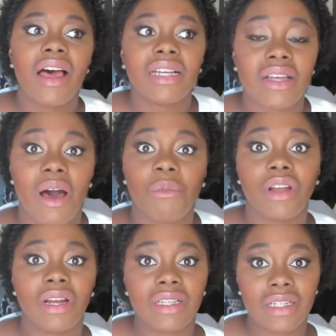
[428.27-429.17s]
So I'm going
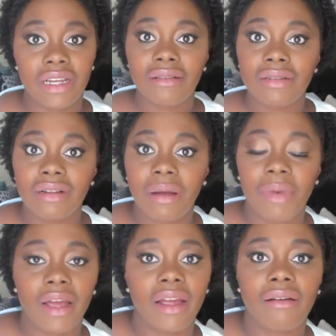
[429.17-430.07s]
to continue to let
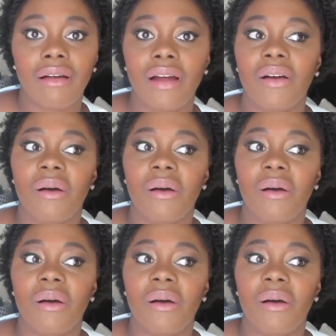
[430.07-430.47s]
my hair grow.